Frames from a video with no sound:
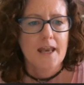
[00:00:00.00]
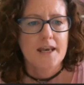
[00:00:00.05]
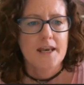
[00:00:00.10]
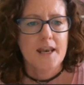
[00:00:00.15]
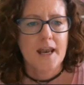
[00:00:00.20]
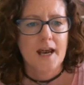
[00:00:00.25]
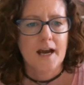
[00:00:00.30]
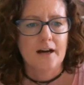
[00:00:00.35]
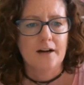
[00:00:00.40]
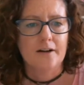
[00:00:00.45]

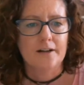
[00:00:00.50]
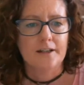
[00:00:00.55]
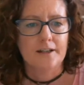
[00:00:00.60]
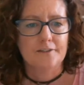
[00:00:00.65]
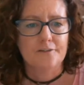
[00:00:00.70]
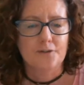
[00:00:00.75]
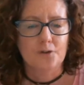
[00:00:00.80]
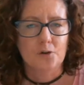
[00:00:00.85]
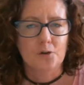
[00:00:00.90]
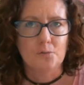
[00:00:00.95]
Now,
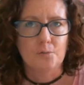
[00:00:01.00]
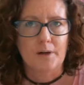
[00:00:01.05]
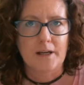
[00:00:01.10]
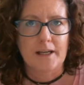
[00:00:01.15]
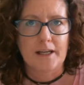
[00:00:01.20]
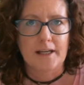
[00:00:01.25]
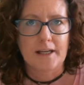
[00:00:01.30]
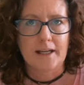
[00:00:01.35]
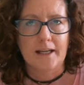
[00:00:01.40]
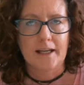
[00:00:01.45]
if you're
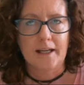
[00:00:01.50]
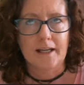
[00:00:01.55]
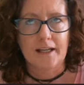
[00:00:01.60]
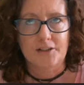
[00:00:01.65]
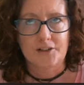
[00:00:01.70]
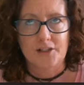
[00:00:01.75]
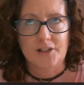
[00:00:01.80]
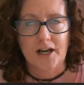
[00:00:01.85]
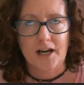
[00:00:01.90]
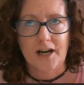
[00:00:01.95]
reading
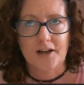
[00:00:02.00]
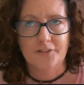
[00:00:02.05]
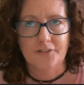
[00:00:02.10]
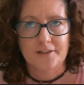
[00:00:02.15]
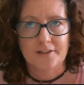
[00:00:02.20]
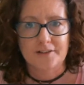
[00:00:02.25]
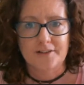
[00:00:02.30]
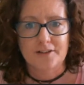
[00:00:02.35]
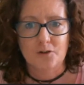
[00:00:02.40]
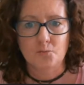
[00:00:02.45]
a chart
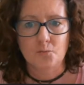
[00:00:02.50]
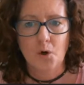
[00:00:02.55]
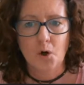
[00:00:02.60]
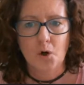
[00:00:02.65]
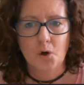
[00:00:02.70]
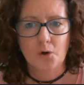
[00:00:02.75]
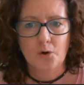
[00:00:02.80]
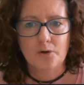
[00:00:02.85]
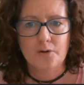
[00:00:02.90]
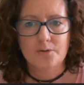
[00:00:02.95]
that's in
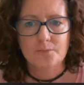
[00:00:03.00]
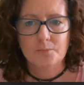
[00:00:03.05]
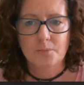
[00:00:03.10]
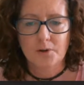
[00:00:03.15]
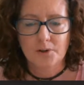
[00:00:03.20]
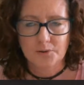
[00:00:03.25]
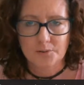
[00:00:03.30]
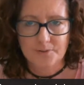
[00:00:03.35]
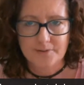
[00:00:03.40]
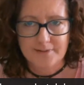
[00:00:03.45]
rows,
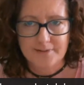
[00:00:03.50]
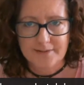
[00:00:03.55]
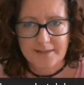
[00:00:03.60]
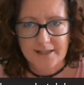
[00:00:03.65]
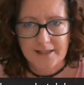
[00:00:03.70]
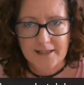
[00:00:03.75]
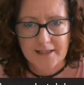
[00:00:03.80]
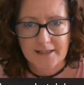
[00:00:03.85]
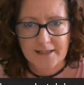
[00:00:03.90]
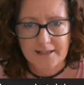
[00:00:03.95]
what you'll
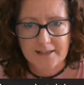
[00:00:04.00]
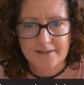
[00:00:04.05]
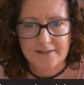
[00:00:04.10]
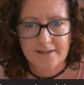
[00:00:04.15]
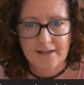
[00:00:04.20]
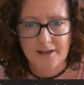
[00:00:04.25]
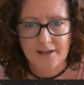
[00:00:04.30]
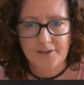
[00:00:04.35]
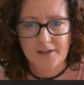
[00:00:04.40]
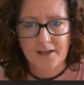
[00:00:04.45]
see
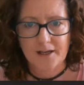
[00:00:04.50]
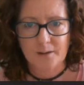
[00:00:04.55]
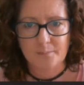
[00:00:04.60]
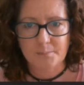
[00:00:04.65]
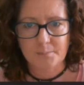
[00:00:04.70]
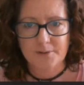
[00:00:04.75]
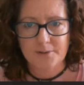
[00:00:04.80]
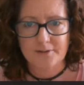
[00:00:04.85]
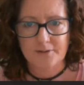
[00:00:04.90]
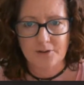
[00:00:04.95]
is that the
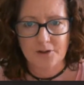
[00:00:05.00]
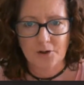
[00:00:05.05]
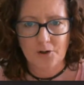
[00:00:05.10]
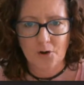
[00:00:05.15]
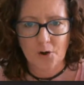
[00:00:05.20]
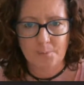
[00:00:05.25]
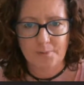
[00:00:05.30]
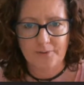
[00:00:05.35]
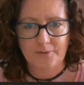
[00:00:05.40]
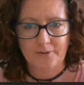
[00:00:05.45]
numbers are at
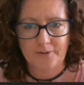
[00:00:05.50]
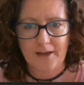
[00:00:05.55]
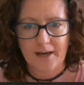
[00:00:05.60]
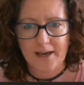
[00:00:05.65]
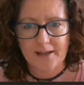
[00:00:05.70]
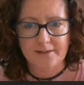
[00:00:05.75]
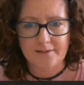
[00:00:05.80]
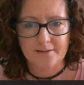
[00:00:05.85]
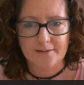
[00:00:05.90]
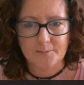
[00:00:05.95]
opposite
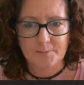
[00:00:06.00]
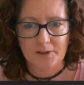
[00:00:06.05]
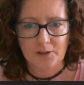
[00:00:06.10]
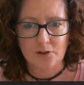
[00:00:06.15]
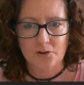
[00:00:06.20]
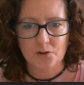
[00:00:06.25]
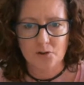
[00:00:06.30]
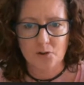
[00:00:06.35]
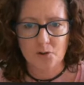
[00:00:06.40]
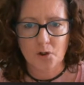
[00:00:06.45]
ends
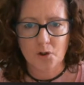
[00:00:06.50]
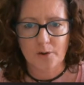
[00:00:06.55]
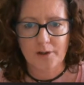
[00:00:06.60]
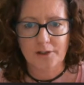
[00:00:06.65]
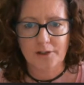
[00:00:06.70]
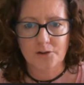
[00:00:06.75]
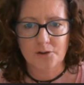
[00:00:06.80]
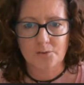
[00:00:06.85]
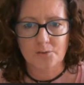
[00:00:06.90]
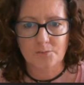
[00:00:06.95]
because you're
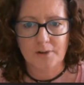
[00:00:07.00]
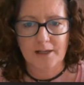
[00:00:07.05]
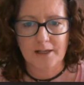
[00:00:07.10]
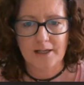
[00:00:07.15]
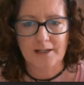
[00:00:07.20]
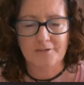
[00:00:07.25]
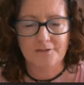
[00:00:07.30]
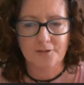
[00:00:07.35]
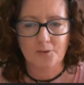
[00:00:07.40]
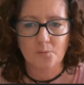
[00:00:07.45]
going to
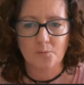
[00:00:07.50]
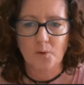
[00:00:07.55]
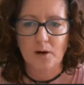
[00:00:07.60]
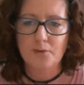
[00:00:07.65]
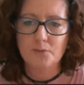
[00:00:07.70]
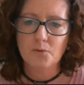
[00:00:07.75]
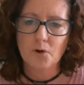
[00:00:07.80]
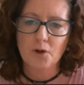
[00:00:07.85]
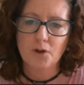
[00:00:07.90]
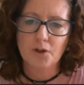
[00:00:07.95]
read for
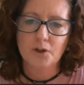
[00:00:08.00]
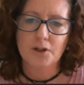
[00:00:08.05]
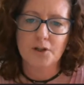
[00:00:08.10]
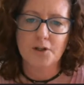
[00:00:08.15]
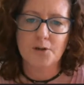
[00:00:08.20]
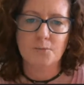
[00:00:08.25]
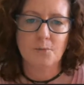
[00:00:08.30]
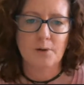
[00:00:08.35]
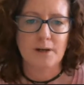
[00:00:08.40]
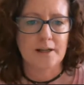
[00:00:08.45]
one row, you're
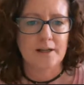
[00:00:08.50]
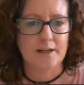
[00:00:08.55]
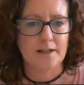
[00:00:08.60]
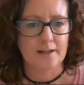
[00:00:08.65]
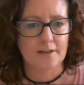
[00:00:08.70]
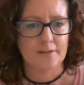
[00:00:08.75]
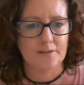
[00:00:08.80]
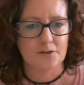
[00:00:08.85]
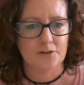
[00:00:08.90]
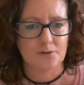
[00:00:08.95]
going to read
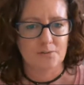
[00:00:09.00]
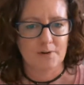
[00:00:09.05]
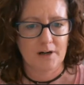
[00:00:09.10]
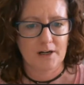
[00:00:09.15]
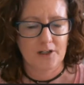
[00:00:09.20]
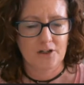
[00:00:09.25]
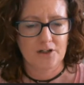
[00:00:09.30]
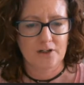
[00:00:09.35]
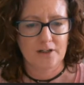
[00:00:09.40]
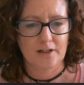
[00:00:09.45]
it in the
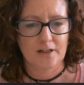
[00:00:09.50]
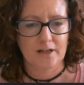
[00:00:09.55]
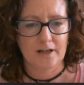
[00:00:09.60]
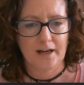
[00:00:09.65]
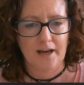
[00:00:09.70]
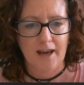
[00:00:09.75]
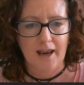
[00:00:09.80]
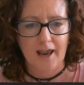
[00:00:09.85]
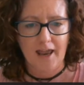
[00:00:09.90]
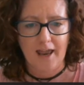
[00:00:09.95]

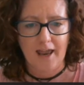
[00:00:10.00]
direction